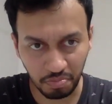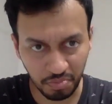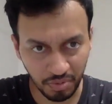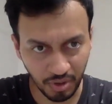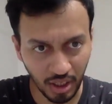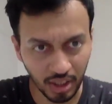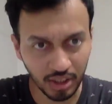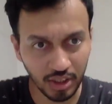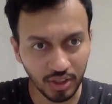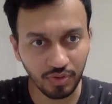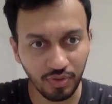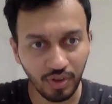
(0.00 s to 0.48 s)

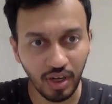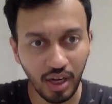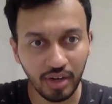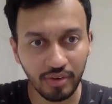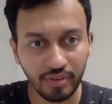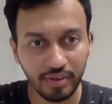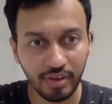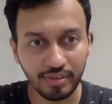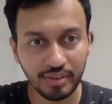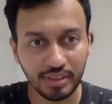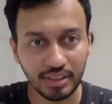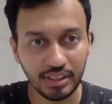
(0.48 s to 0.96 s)
thus far,
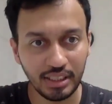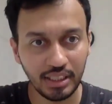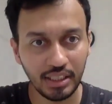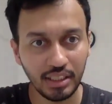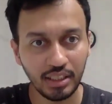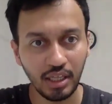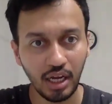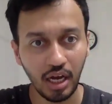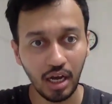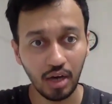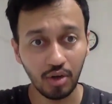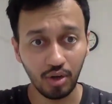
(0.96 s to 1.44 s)
we have
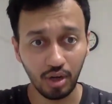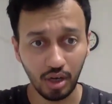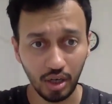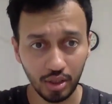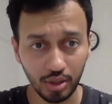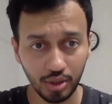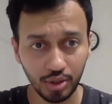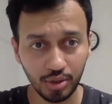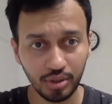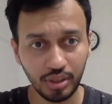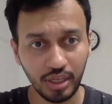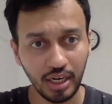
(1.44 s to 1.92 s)
seen how
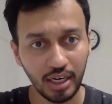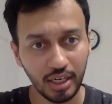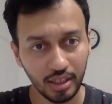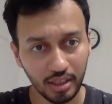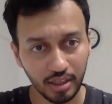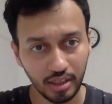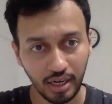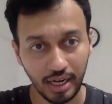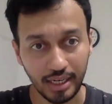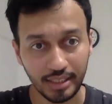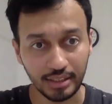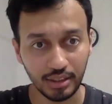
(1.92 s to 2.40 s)
Arjun had a
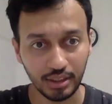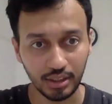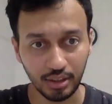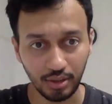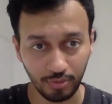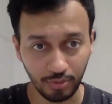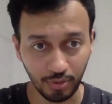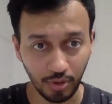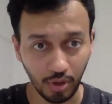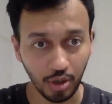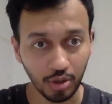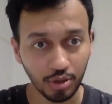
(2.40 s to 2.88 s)
crisis
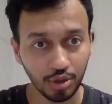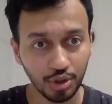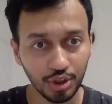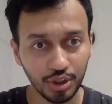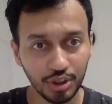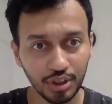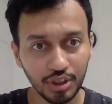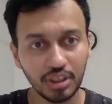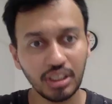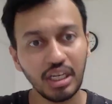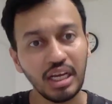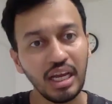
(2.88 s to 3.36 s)
of
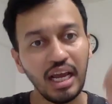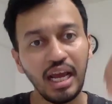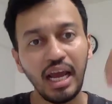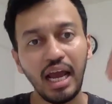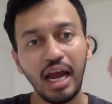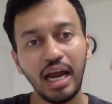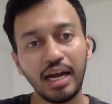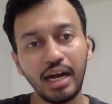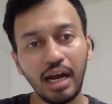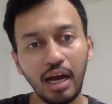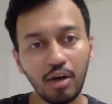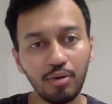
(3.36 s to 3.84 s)
conscience
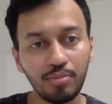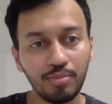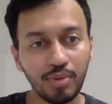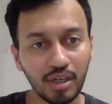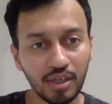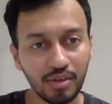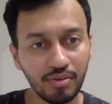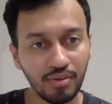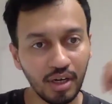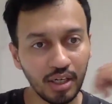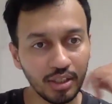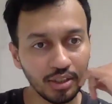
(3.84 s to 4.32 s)
and how
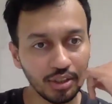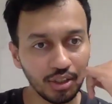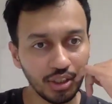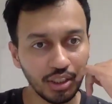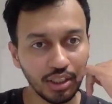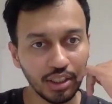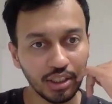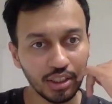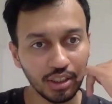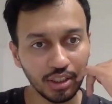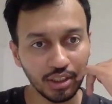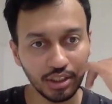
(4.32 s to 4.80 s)
Bhagwan
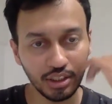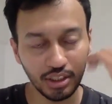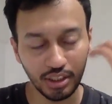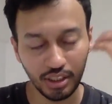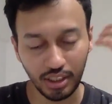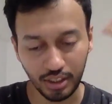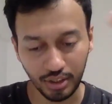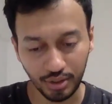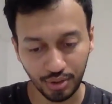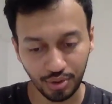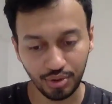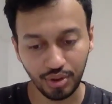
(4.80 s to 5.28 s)
Shri Krishna
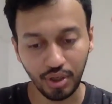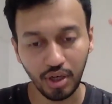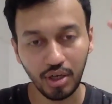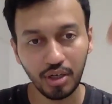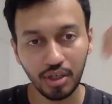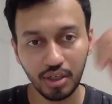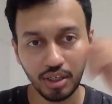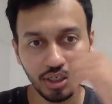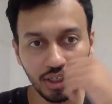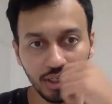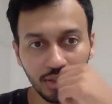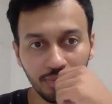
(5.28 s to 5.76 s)

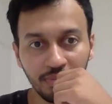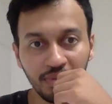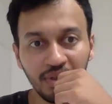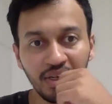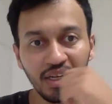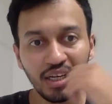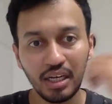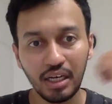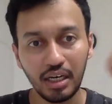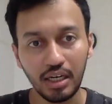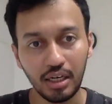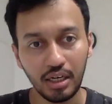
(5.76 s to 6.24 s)
instructed him
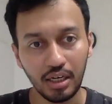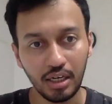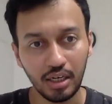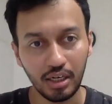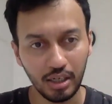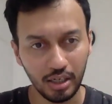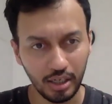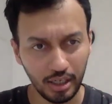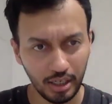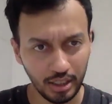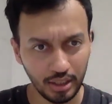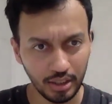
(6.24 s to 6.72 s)

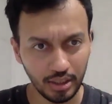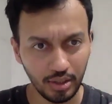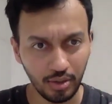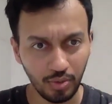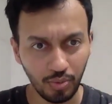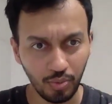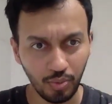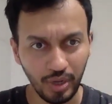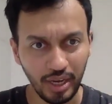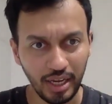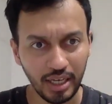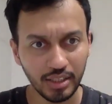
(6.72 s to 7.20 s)
in
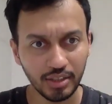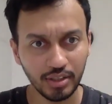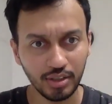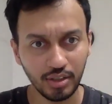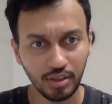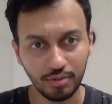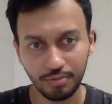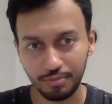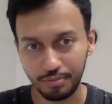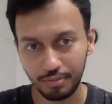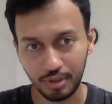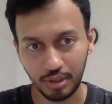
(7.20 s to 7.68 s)
the ways
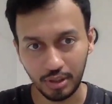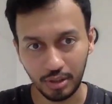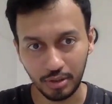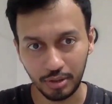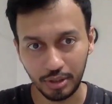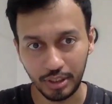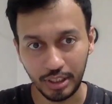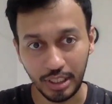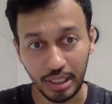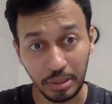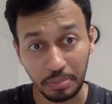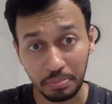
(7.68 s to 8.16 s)
of the
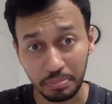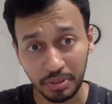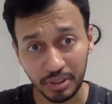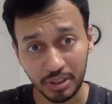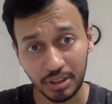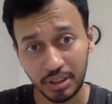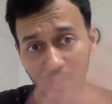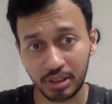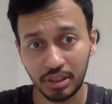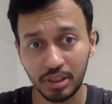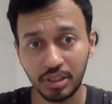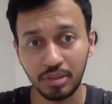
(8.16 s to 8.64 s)

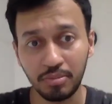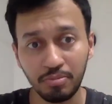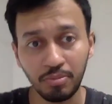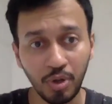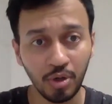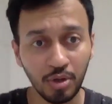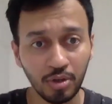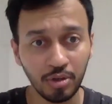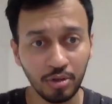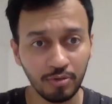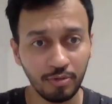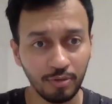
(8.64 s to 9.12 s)
deepest
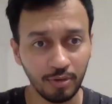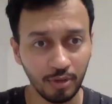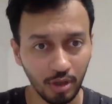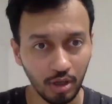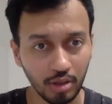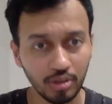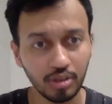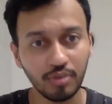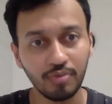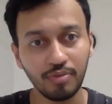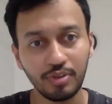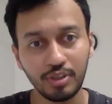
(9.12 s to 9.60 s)
moral
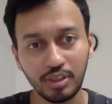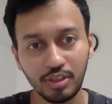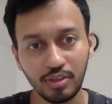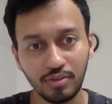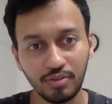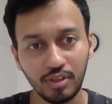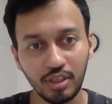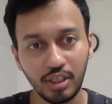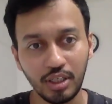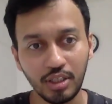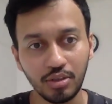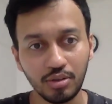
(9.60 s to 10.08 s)
philosophies of
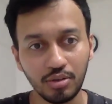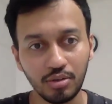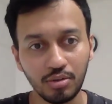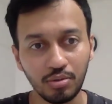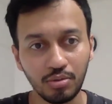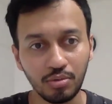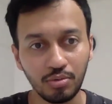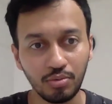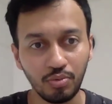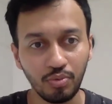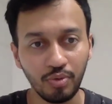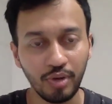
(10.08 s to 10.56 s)
the
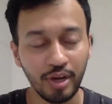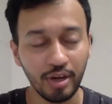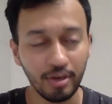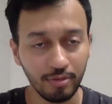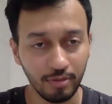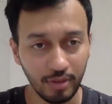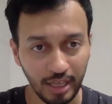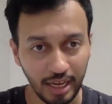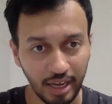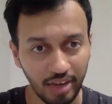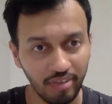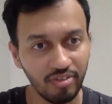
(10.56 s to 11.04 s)
Hindu way of
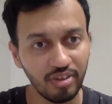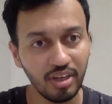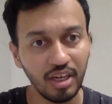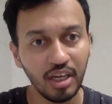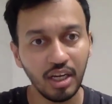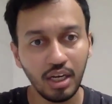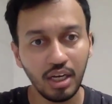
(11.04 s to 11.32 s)
life.